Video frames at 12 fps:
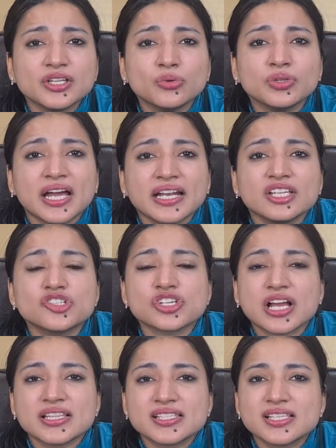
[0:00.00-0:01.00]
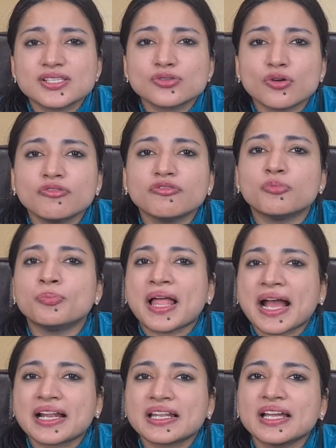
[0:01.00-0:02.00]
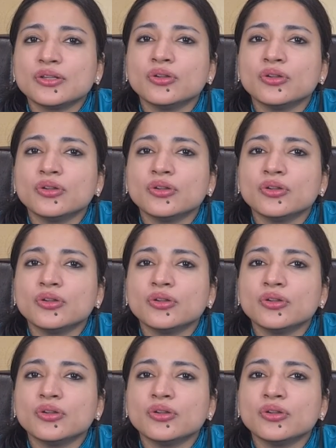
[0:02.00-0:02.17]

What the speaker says: you that the chances of black line